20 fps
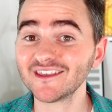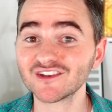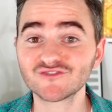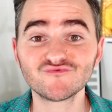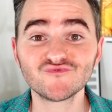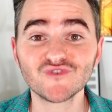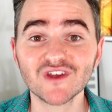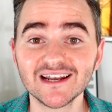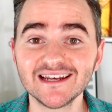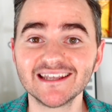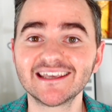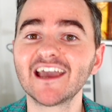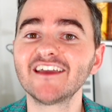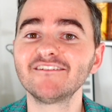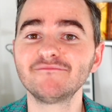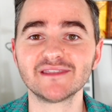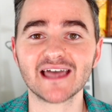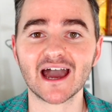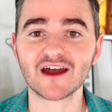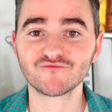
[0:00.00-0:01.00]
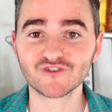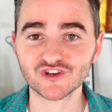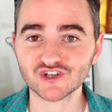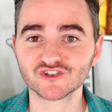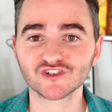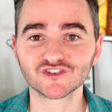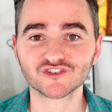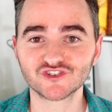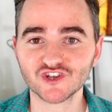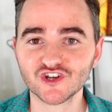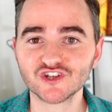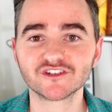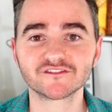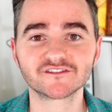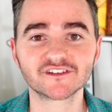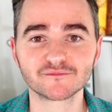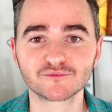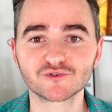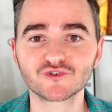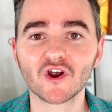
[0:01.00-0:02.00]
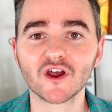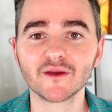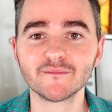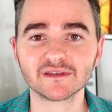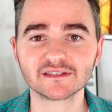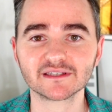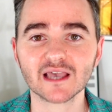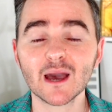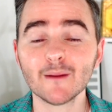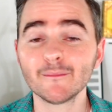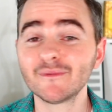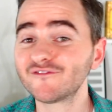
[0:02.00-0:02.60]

And this really gave me that original surge of subscribers